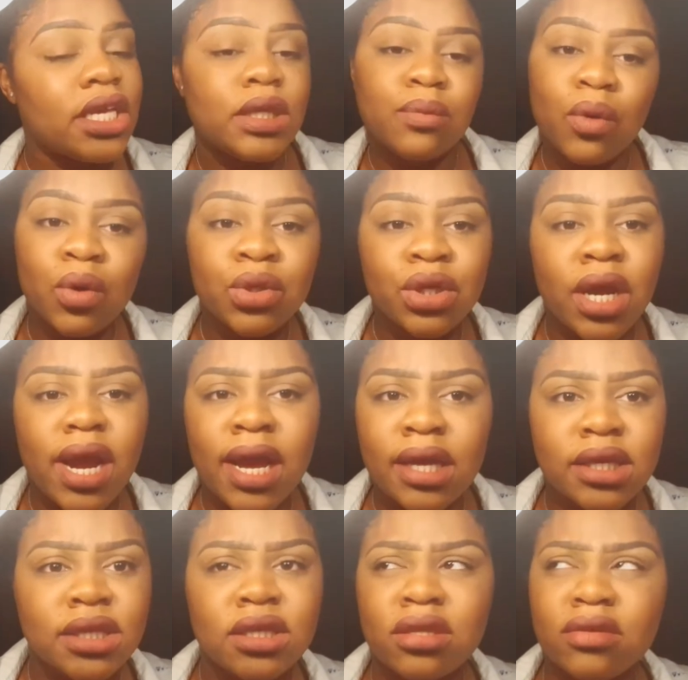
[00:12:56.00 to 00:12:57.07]
exposure
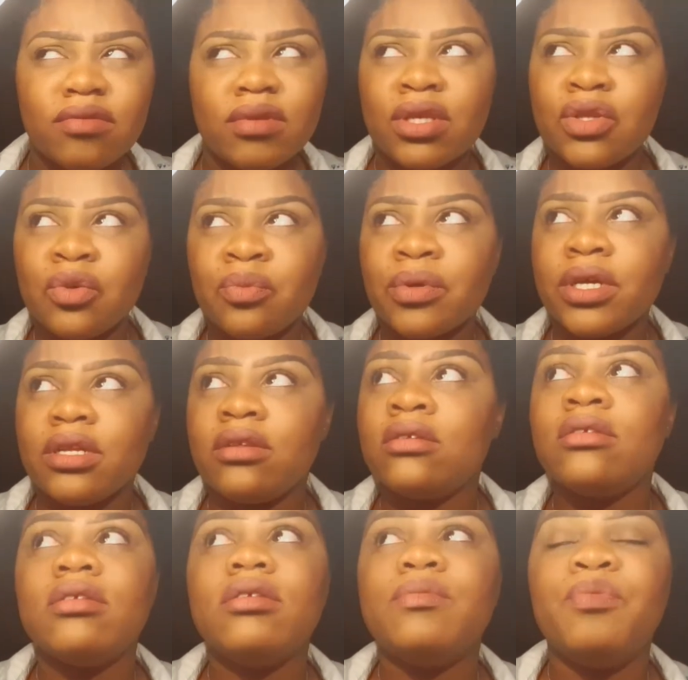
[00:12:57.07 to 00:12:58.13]
as the stupid
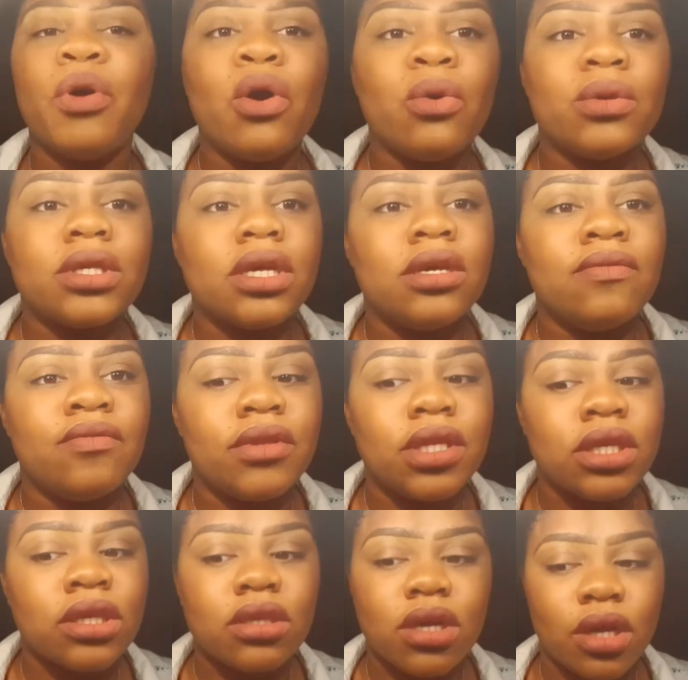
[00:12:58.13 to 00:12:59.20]
post of
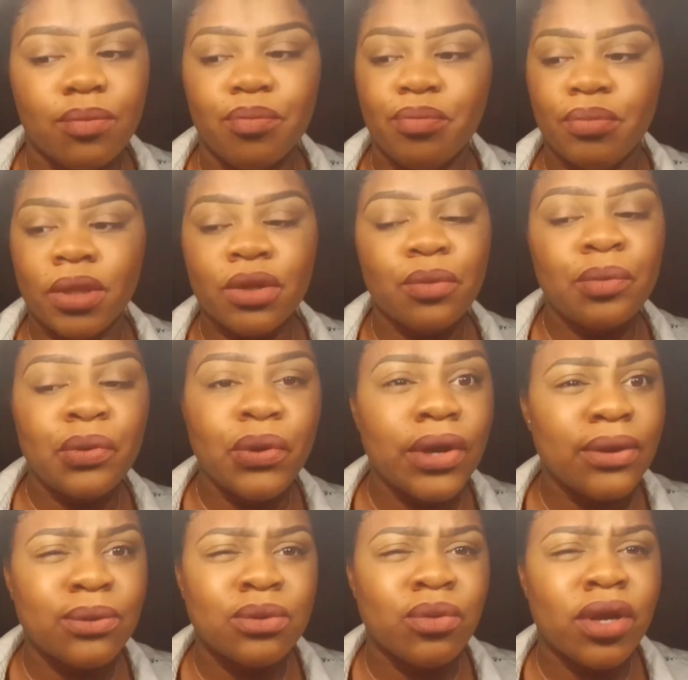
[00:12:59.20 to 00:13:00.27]
this little
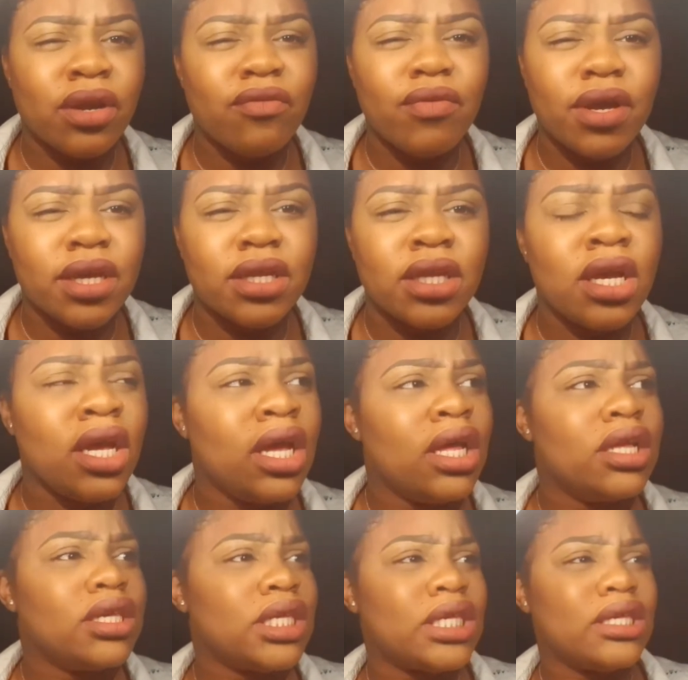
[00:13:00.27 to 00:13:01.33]
boy who's wearing a fucking
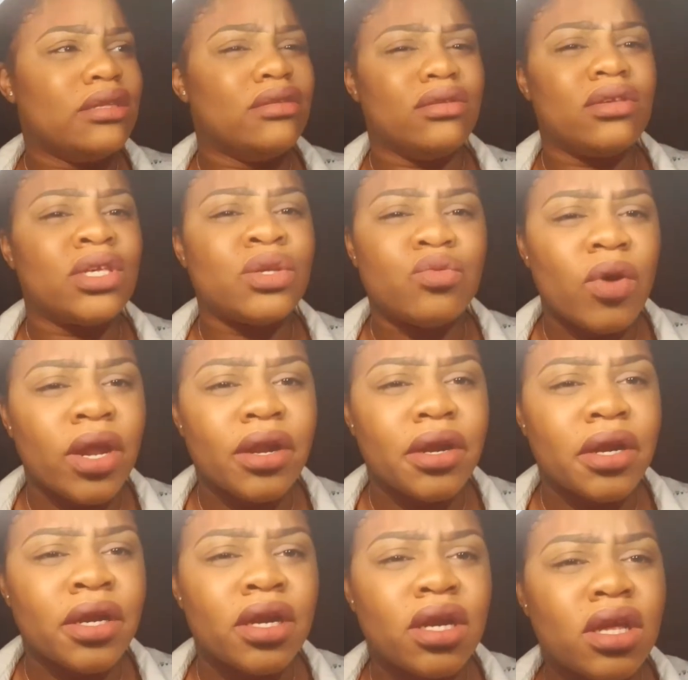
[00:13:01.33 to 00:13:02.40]

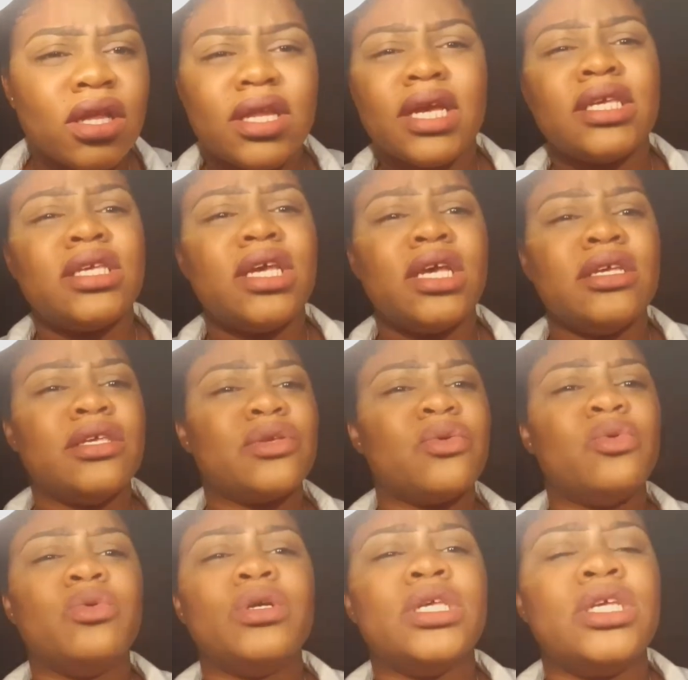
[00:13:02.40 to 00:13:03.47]
sweater that says
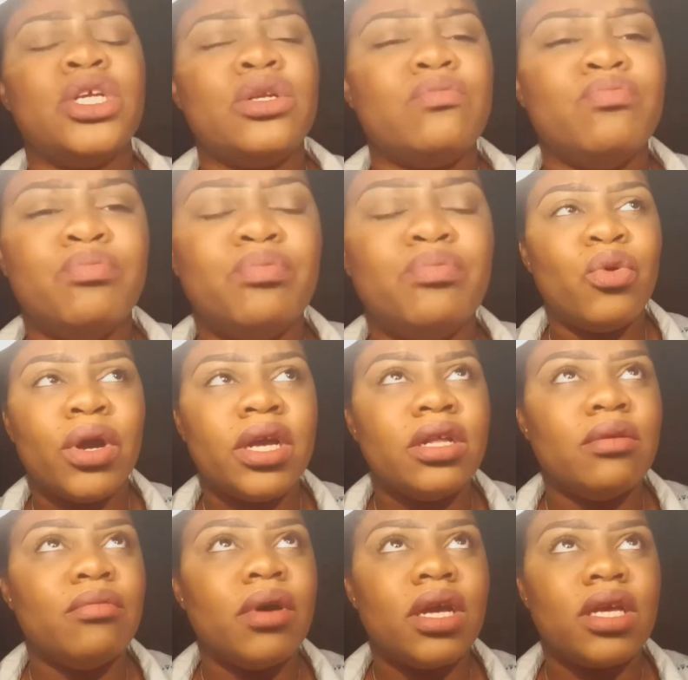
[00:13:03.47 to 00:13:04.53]
coolest boy
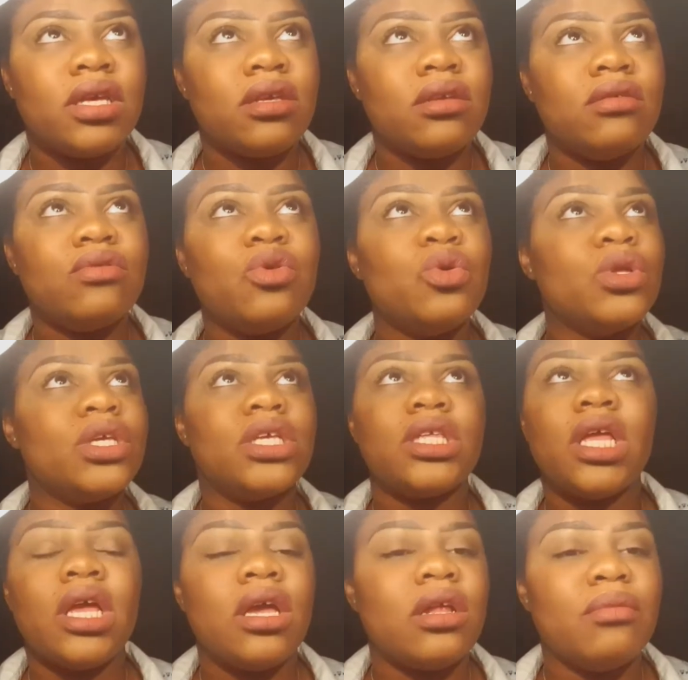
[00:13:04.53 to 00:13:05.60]
in the month,
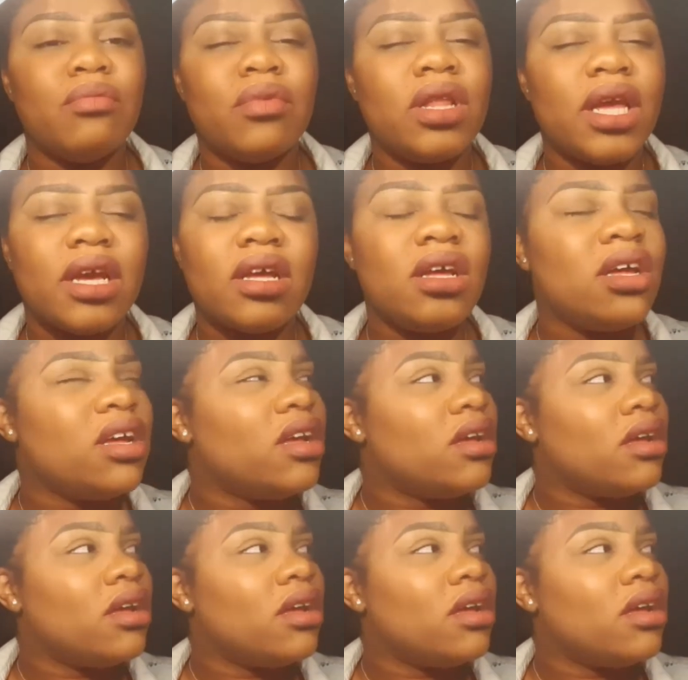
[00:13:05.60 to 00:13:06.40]
coolest thing in the month. Like,